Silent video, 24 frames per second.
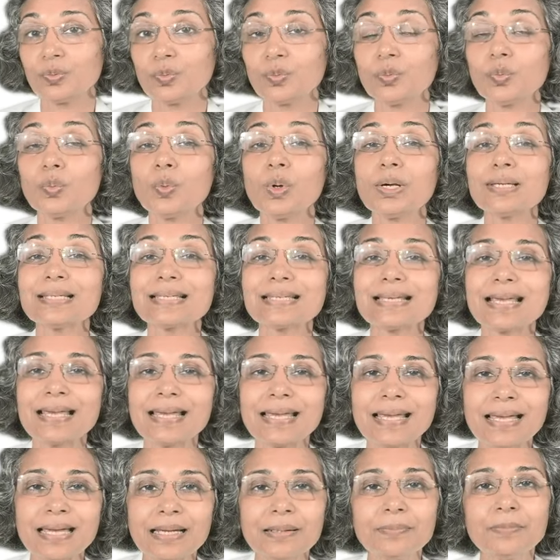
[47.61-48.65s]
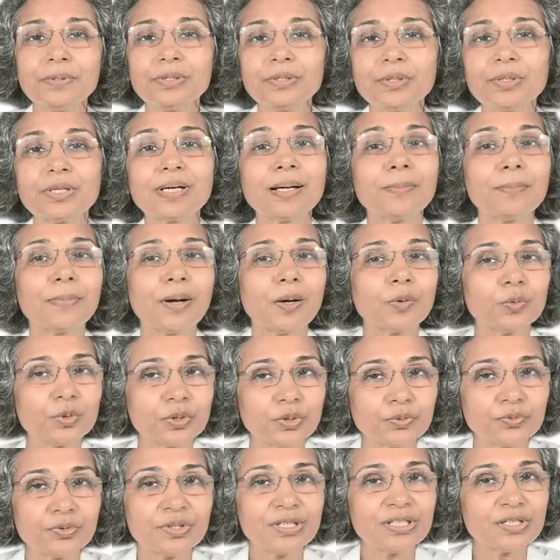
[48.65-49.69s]
was able to come out
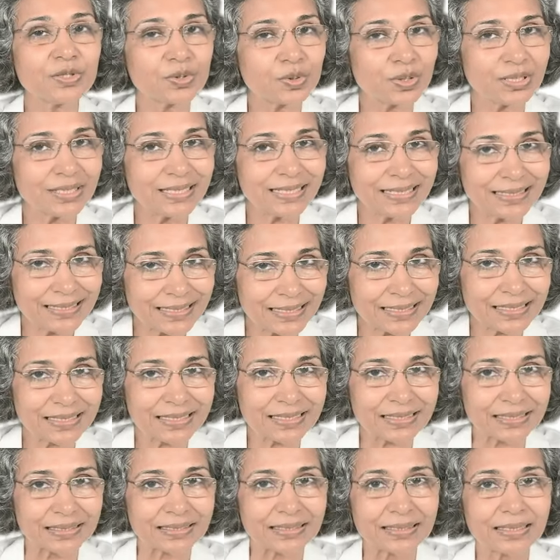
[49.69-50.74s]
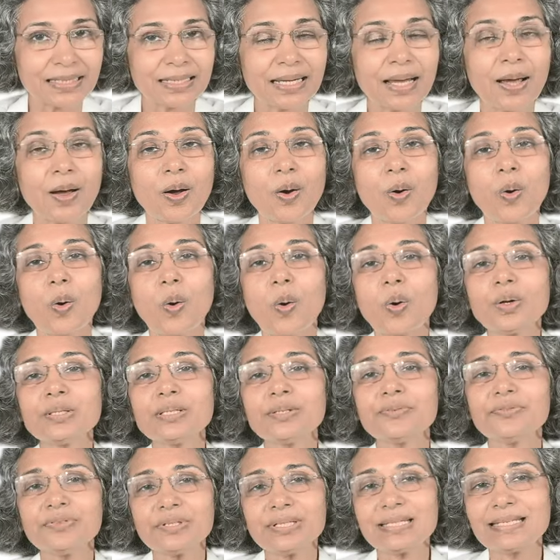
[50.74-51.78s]
of insulin injection on
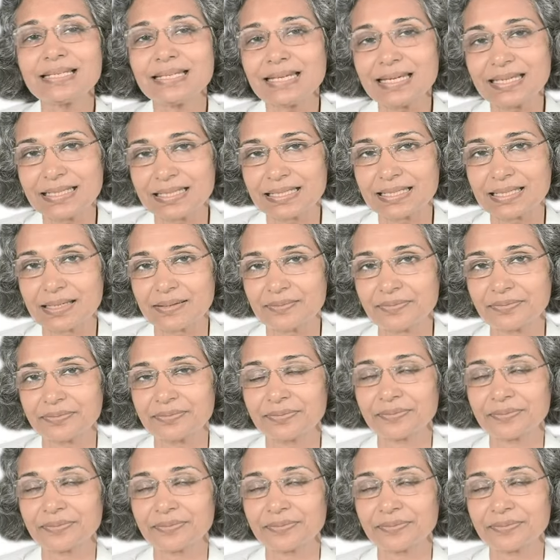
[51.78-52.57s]
the first day itself